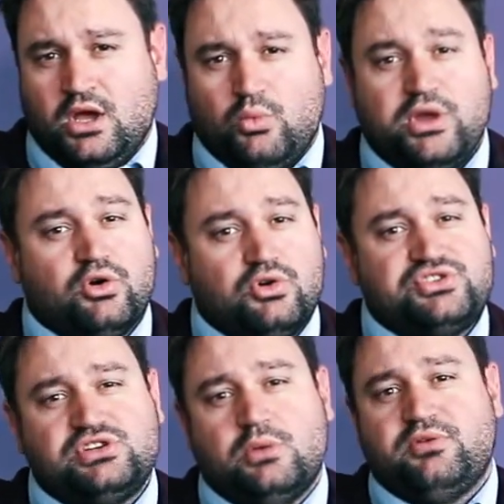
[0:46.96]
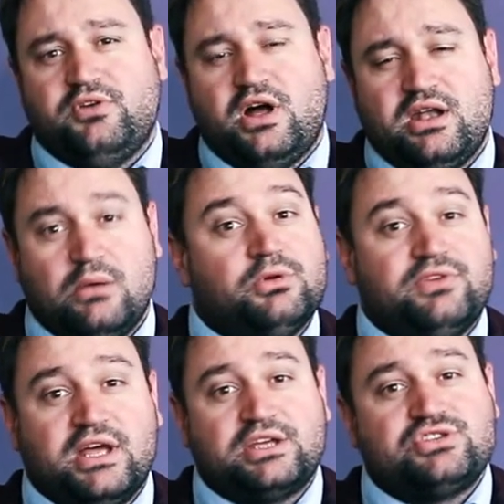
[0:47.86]
We also provide a number
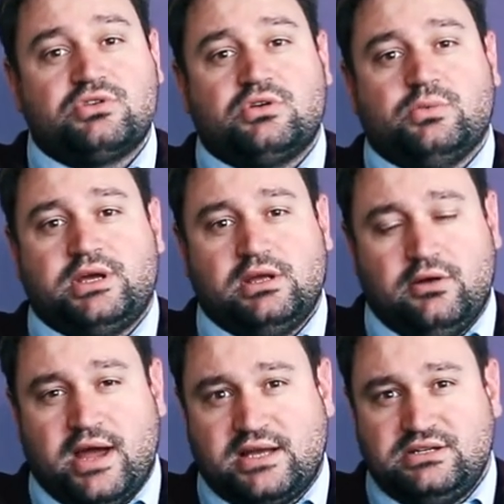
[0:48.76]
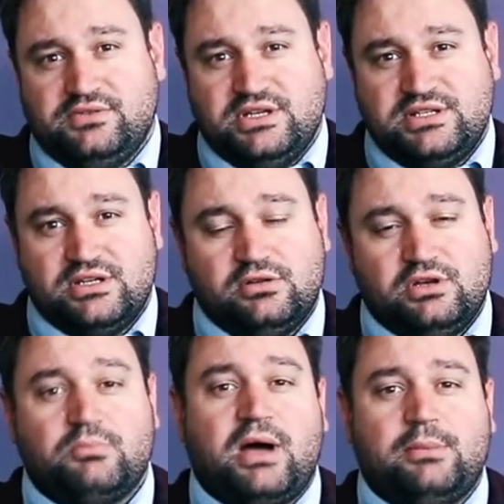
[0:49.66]
of extracurricular activities,
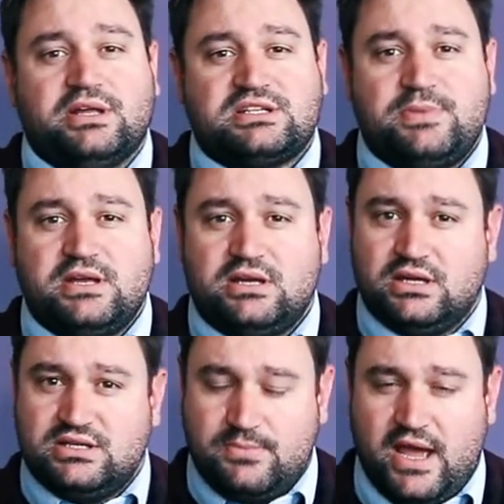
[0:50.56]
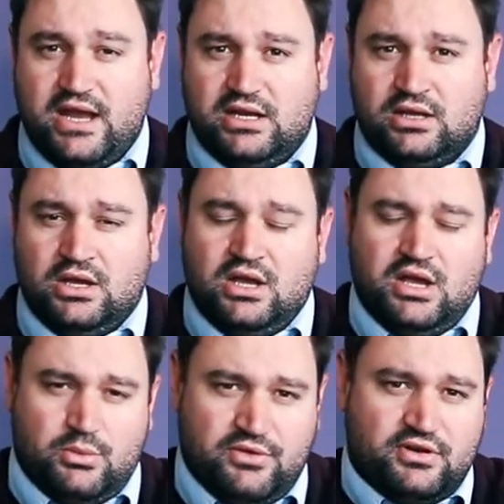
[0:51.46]
including public speaking and debating.
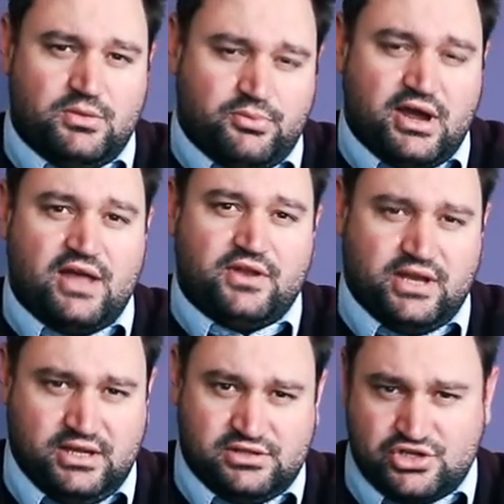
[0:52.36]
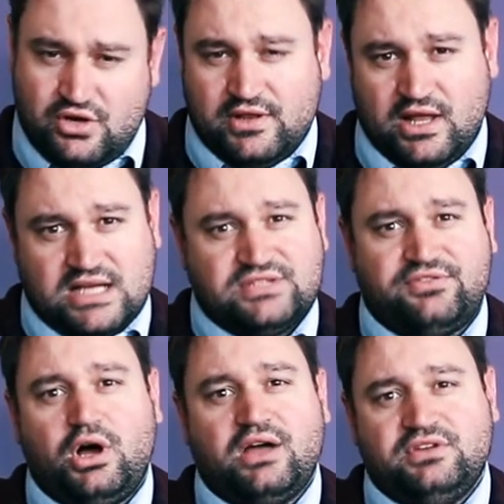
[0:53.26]
And we're very proud that English over the last
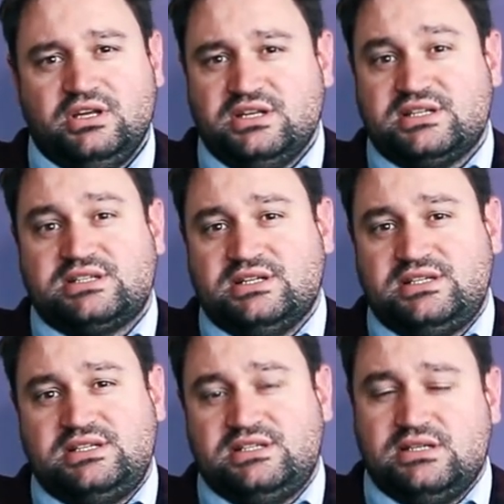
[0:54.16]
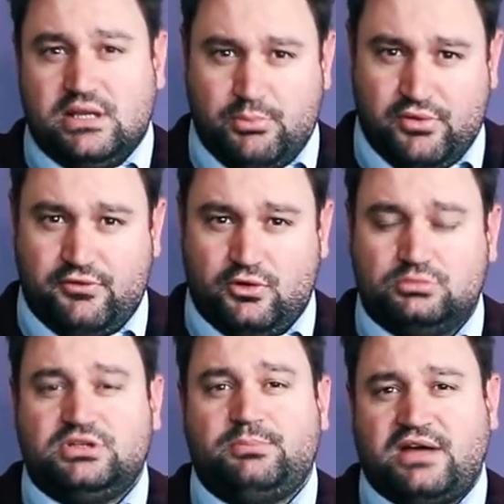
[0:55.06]
five years has consistently
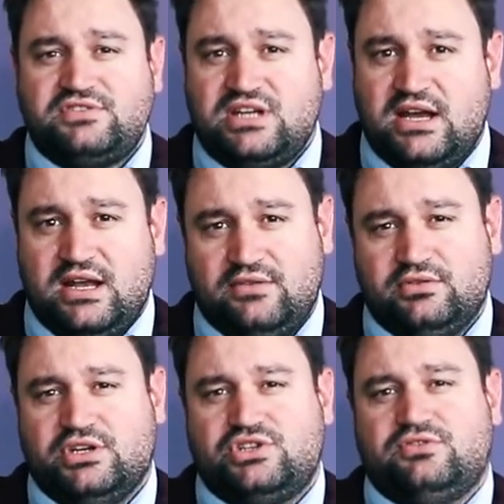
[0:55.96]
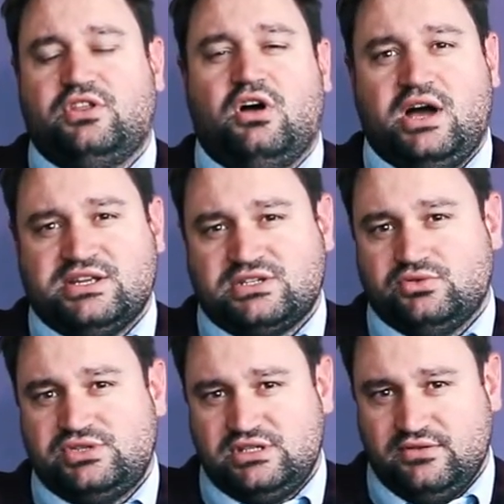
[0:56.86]
performed above state average for the higher
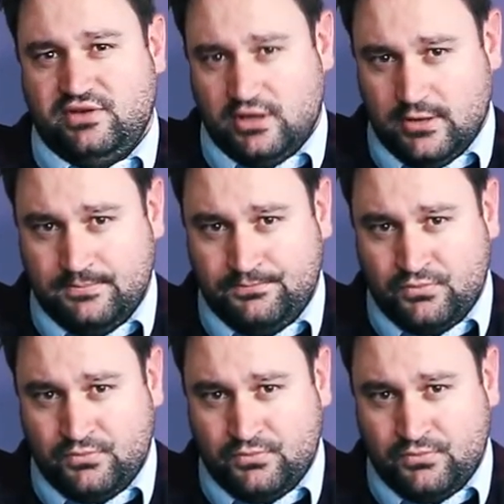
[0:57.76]
school certificate.